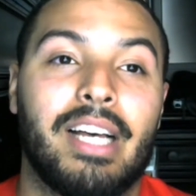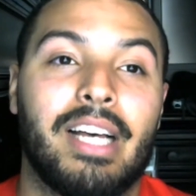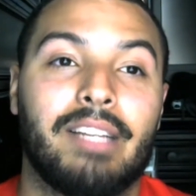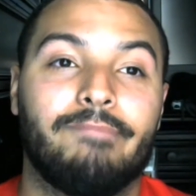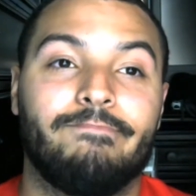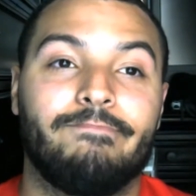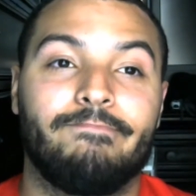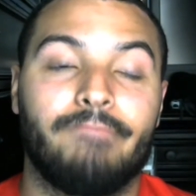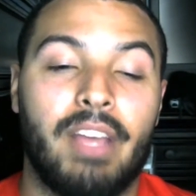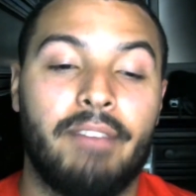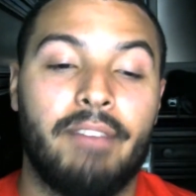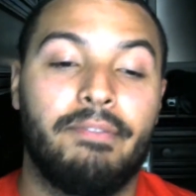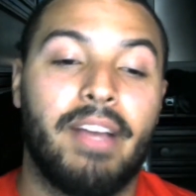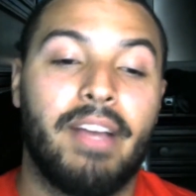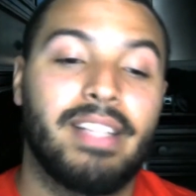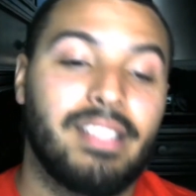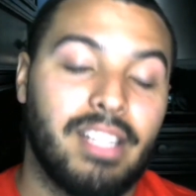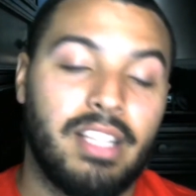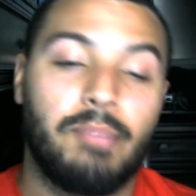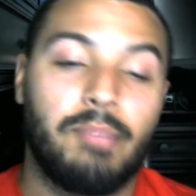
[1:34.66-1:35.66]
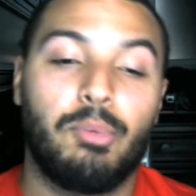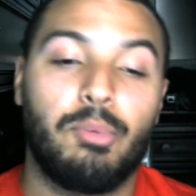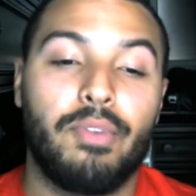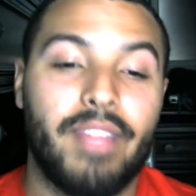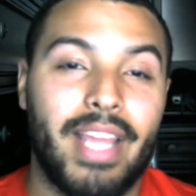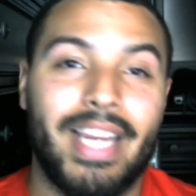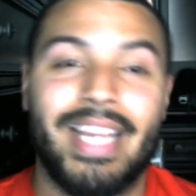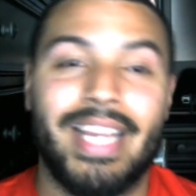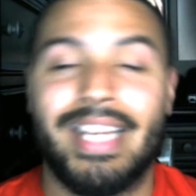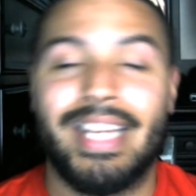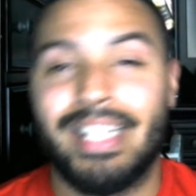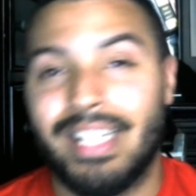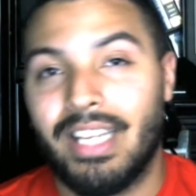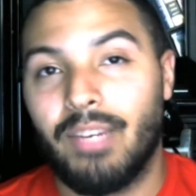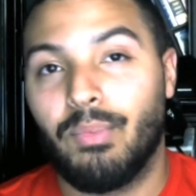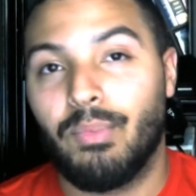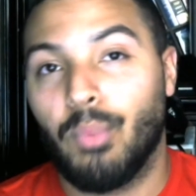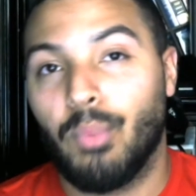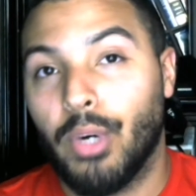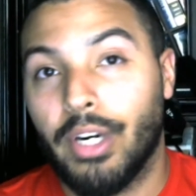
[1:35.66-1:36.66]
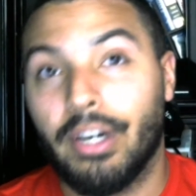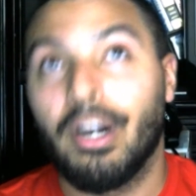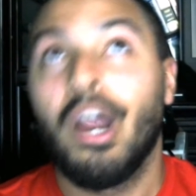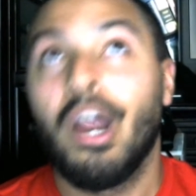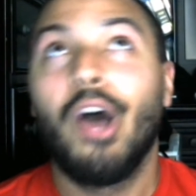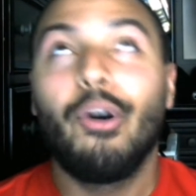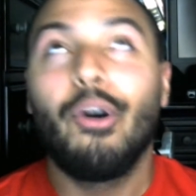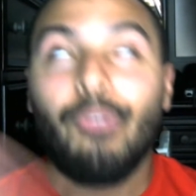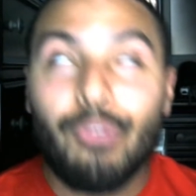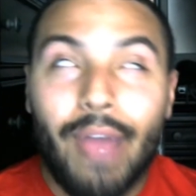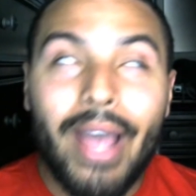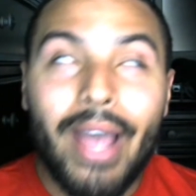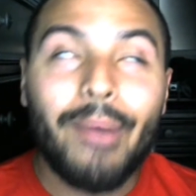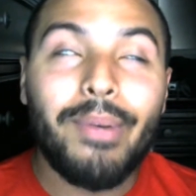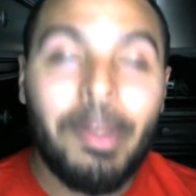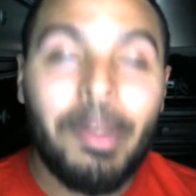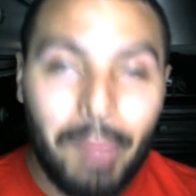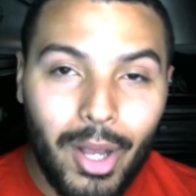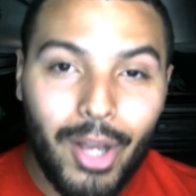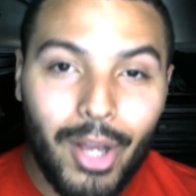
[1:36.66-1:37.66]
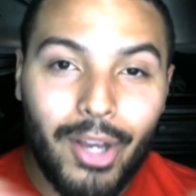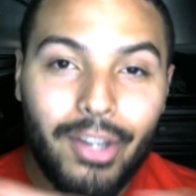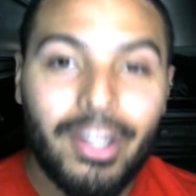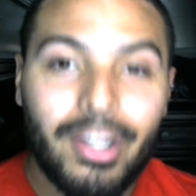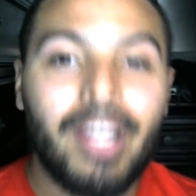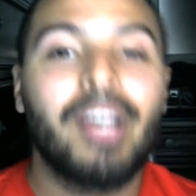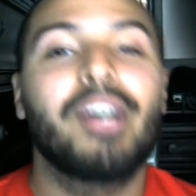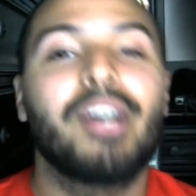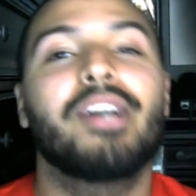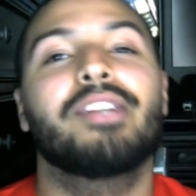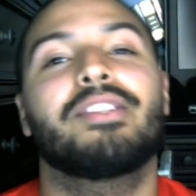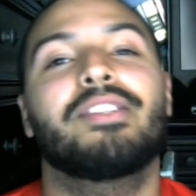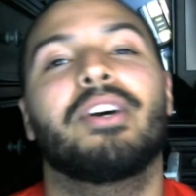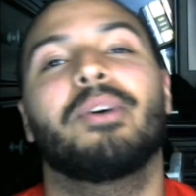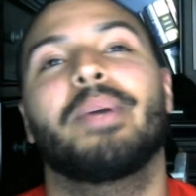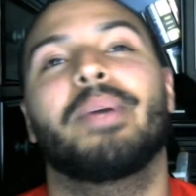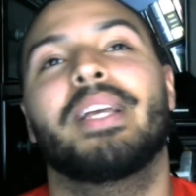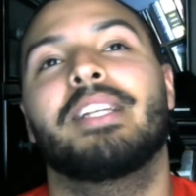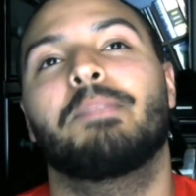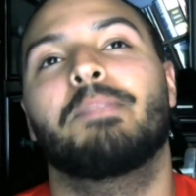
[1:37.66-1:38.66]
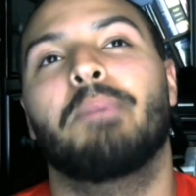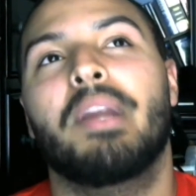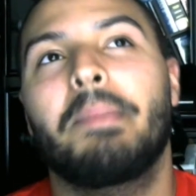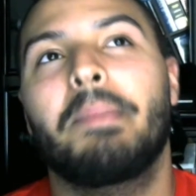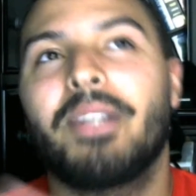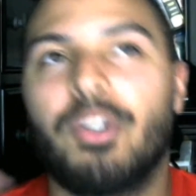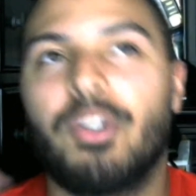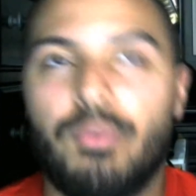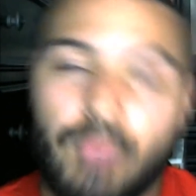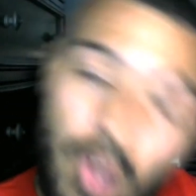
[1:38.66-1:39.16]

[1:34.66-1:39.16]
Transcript: events in the movie that he did were frowned upon. So he's pretty much a rogue